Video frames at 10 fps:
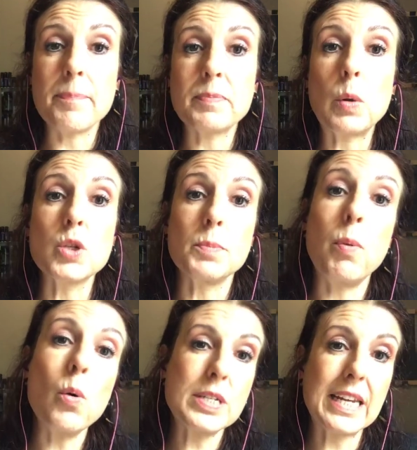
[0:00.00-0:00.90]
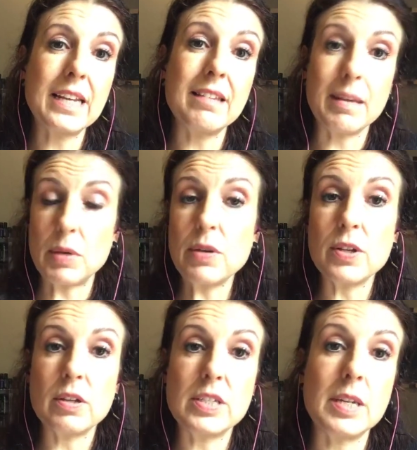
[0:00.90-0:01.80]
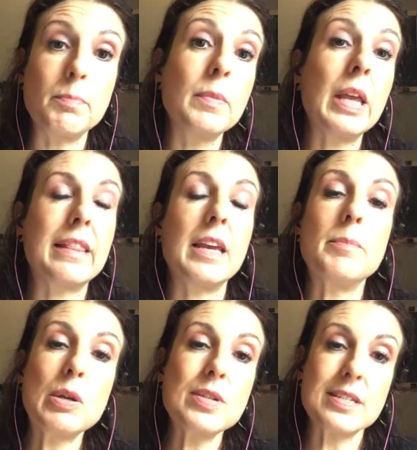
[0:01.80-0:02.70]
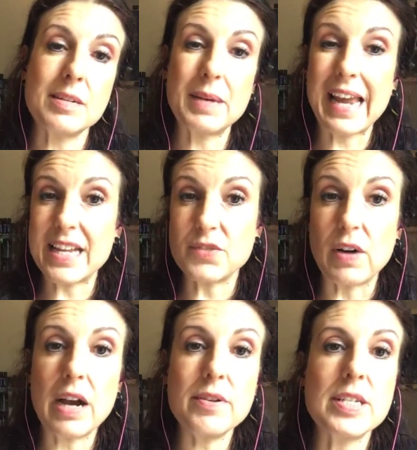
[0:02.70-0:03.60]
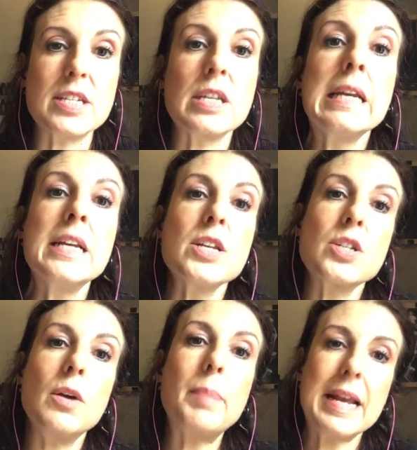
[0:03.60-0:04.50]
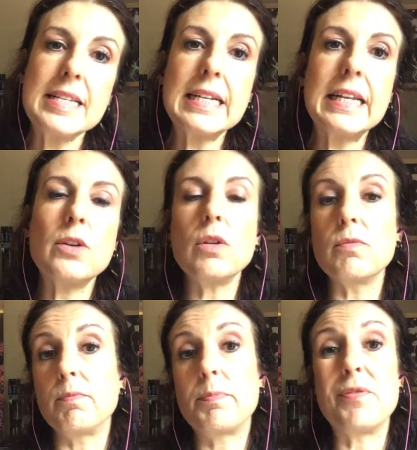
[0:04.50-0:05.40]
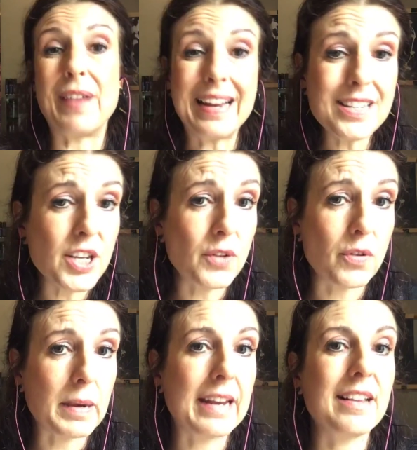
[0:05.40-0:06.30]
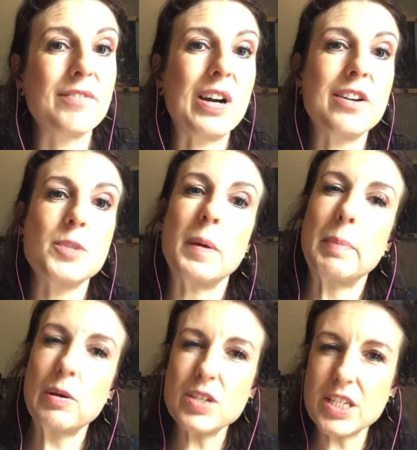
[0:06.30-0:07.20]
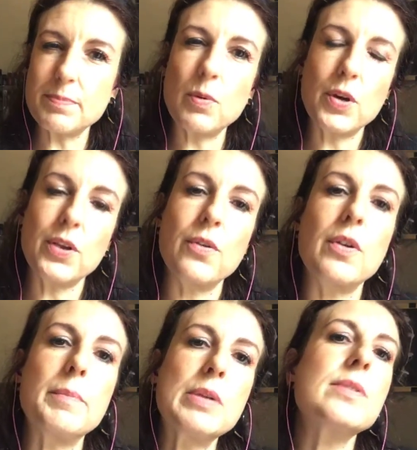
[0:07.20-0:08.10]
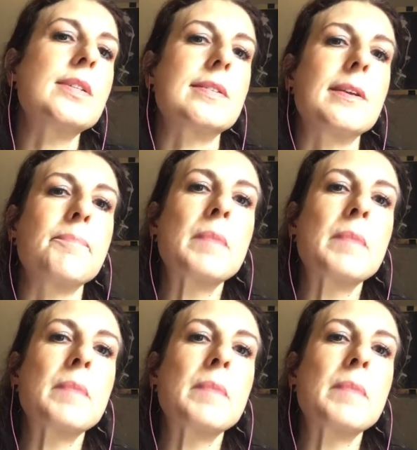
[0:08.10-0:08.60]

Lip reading: or supporting the immune system against viruses, so basically not preventing you from getting the virus, but because it's supporting your immune system